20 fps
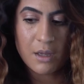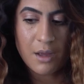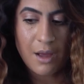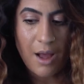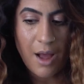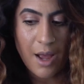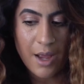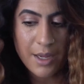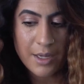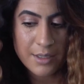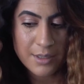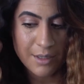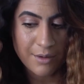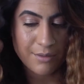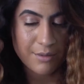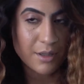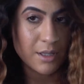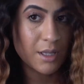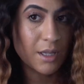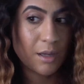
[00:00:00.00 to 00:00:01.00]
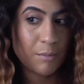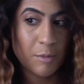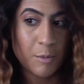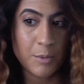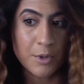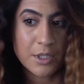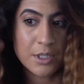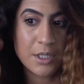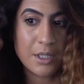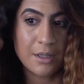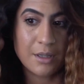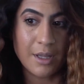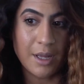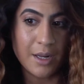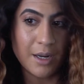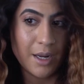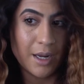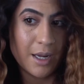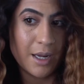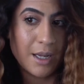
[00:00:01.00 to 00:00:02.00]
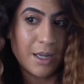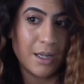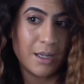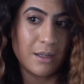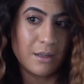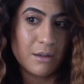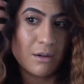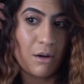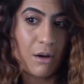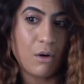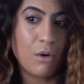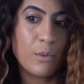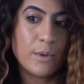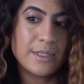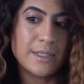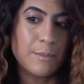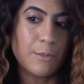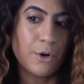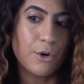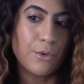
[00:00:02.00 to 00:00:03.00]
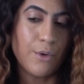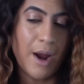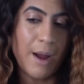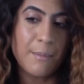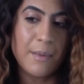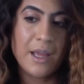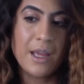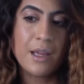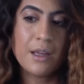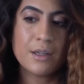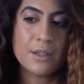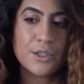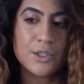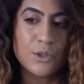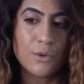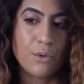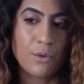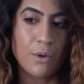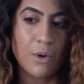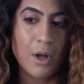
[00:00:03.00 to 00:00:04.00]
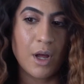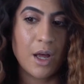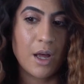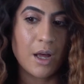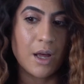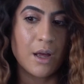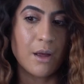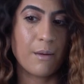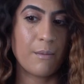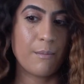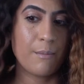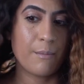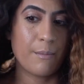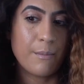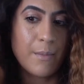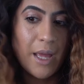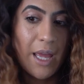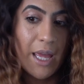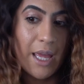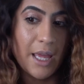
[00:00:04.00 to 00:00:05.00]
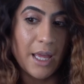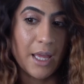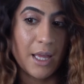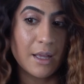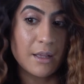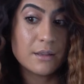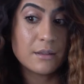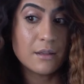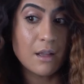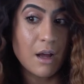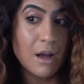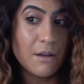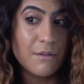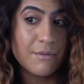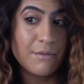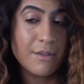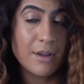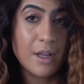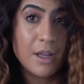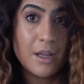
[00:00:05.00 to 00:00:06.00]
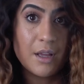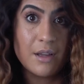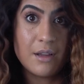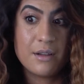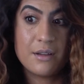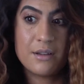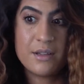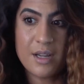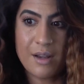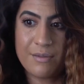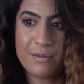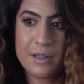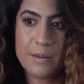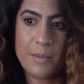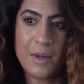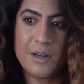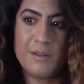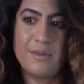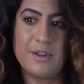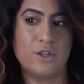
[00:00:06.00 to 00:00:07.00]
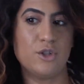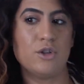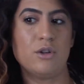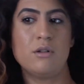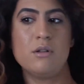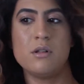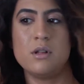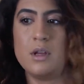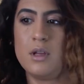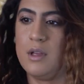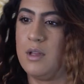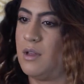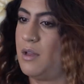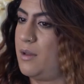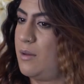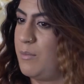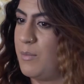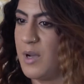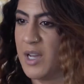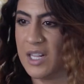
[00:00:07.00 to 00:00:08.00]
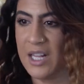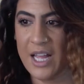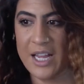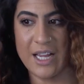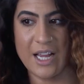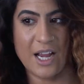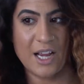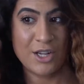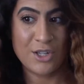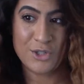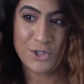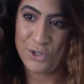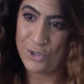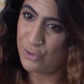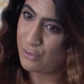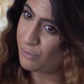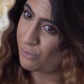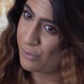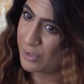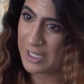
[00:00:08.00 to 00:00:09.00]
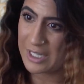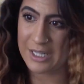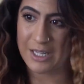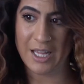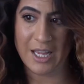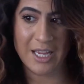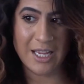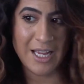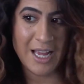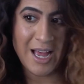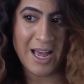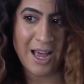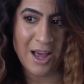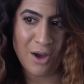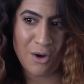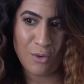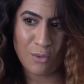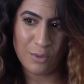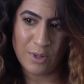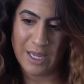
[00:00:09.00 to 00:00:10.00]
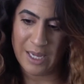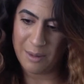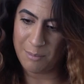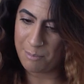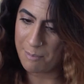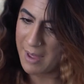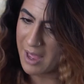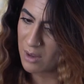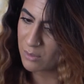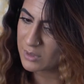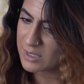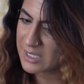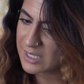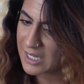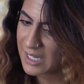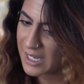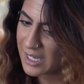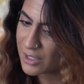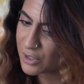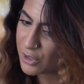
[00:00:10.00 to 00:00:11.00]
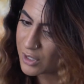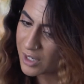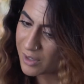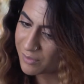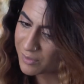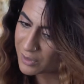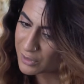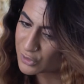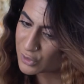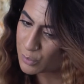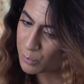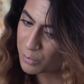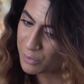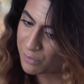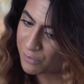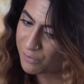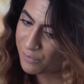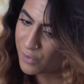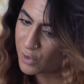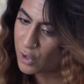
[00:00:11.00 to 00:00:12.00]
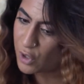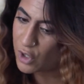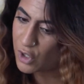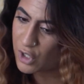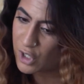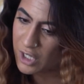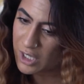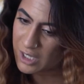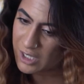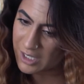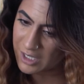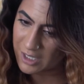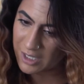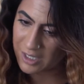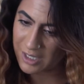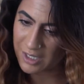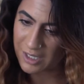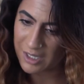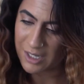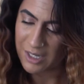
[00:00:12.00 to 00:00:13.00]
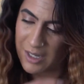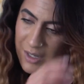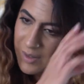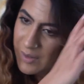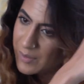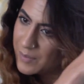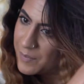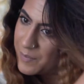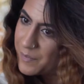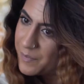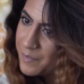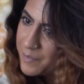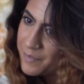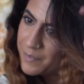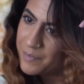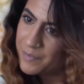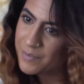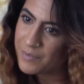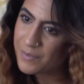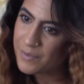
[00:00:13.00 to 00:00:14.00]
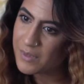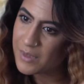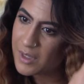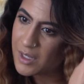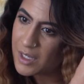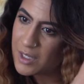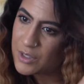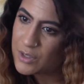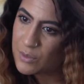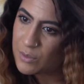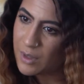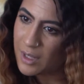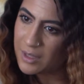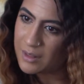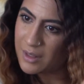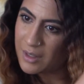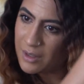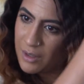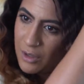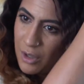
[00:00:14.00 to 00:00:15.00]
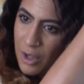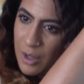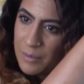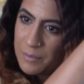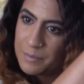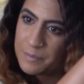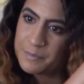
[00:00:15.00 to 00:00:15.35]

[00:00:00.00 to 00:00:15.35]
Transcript: I definitely am a person that I always am grabbing. So a glove, definitely beneficial. But like I do really like how like bouncy and your hair feels super full, and I do like that a lot.